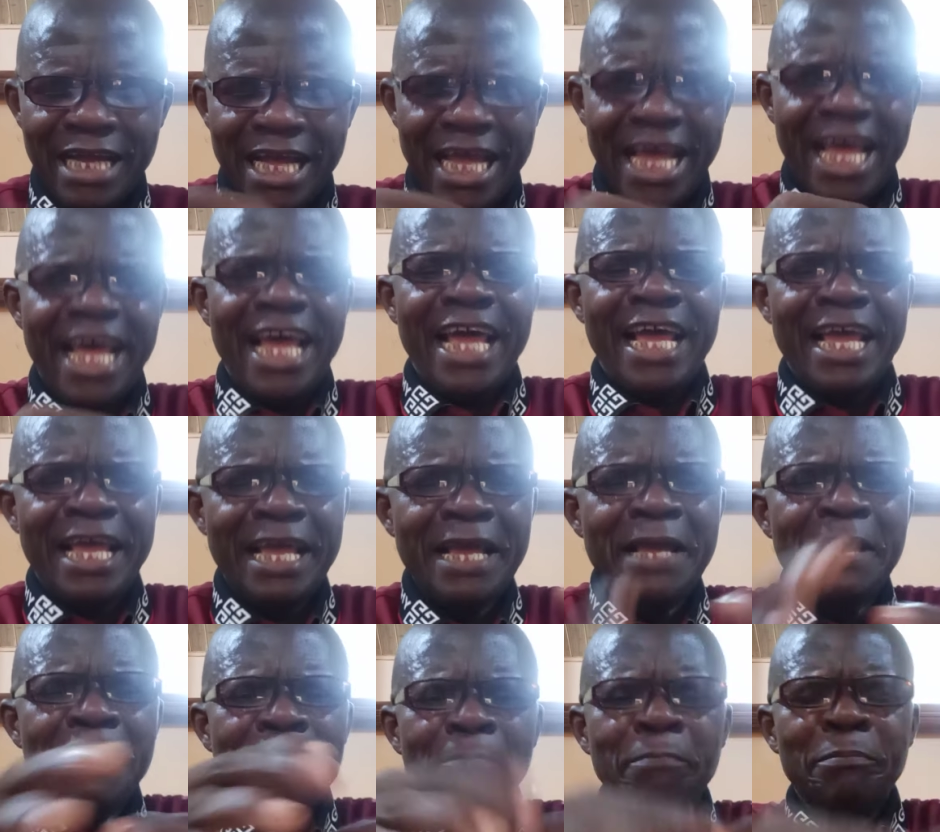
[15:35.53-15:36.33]

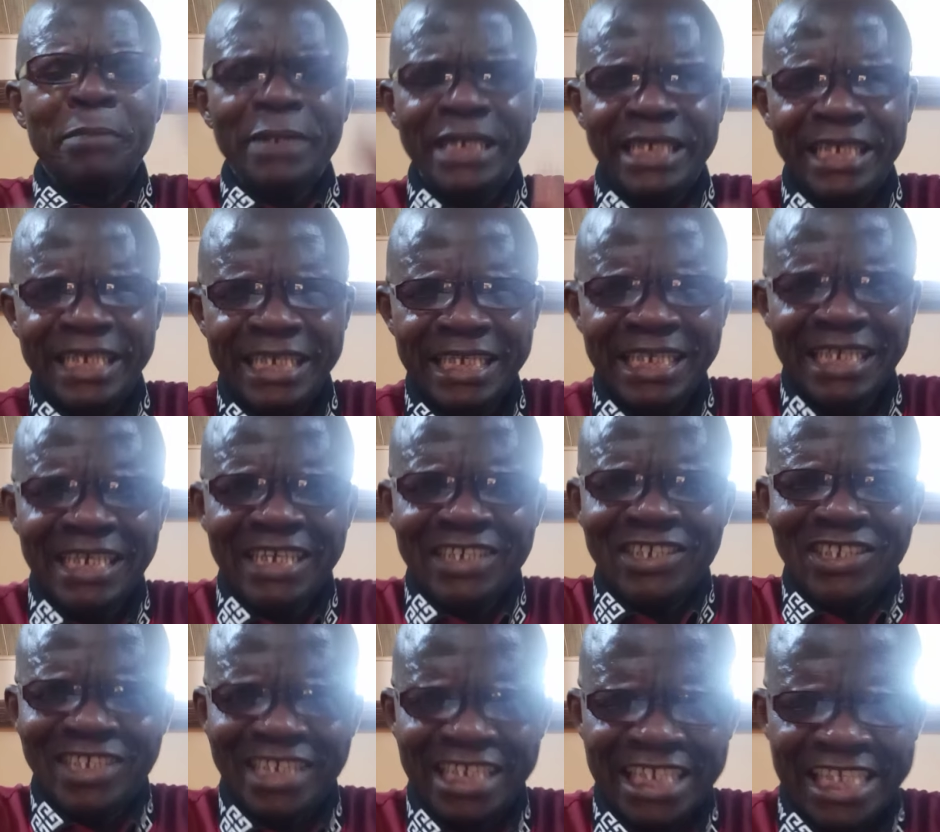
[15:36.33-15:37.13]
A, B,
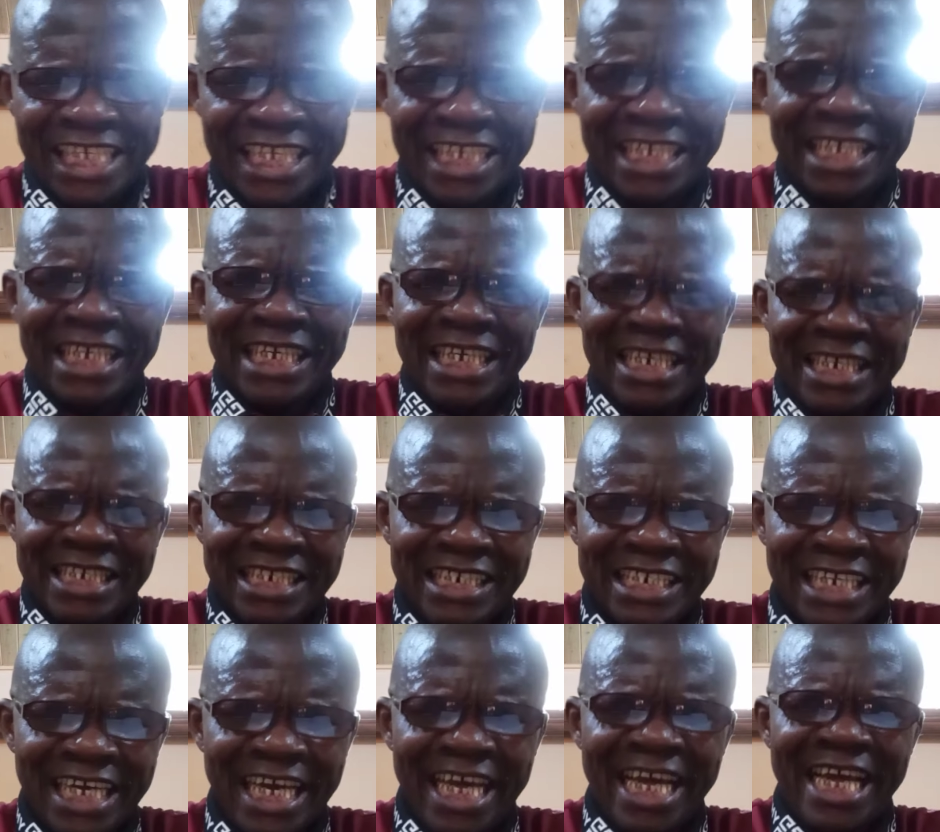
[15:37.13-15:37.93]
C,
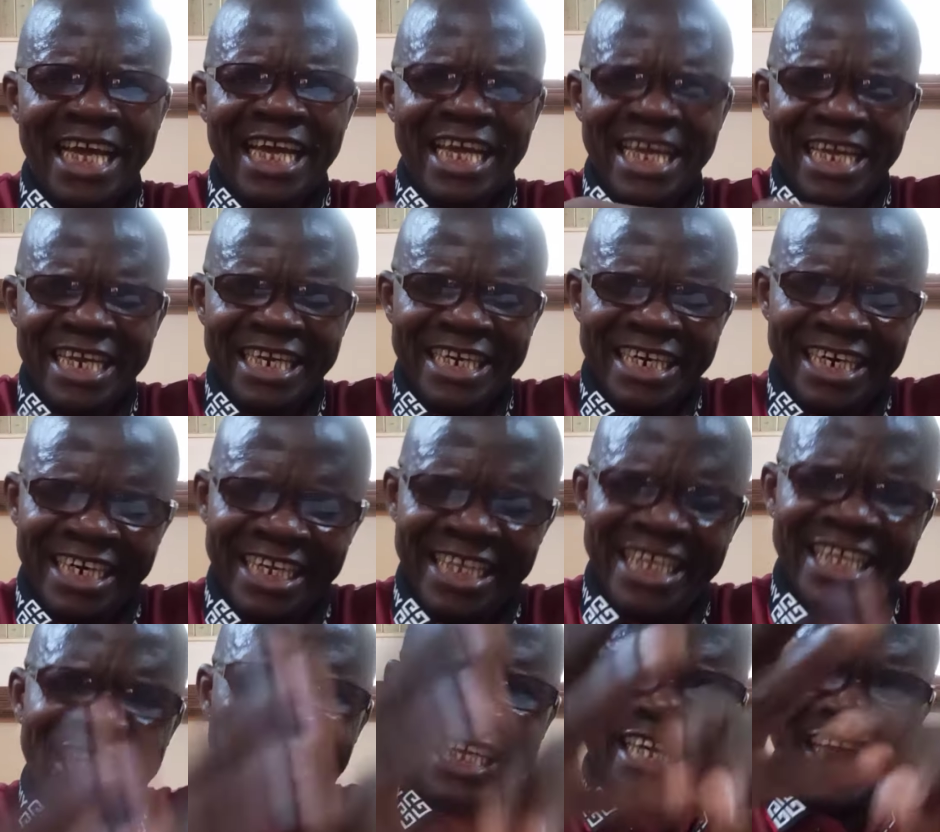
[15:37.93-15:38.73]
D,
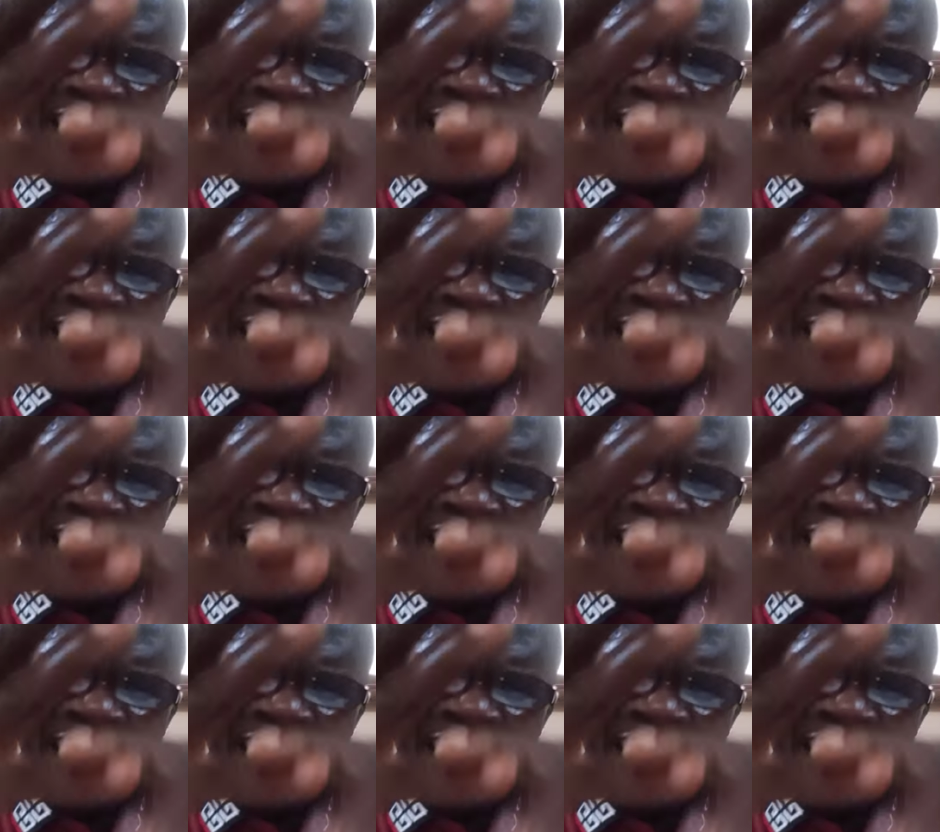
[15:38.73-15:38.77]
R,